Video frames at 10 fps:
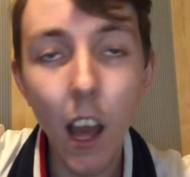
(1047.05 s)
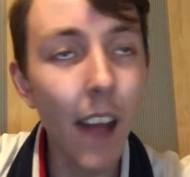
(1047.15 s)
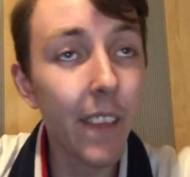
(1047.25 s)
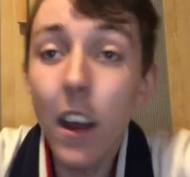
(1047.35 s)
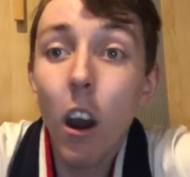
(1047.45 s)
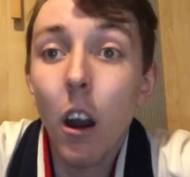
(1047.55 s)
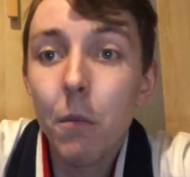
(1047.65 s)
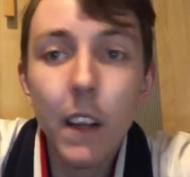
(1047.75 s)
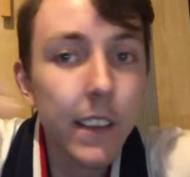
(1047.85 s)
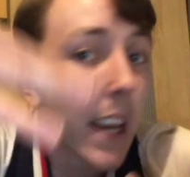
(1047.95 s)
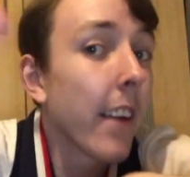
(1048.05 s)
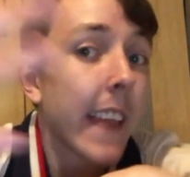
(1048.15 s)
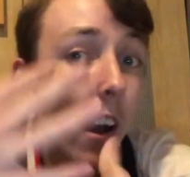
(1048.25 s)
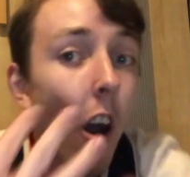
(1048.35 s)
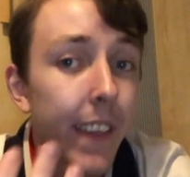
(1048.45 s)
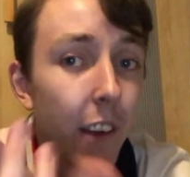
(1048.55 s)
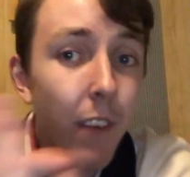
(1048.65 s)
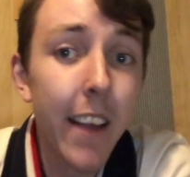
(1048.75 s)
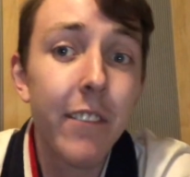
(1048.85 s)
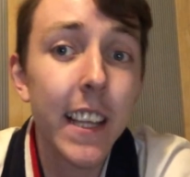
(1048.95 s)
And they are, like, they are. They're
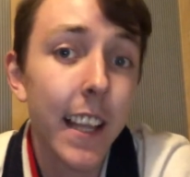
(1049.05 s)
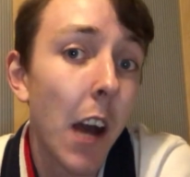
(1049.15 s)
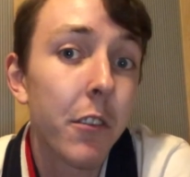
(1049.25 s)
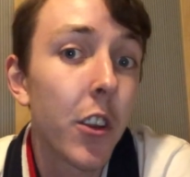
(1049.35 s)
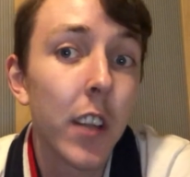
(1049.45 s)
rightfully allowed to do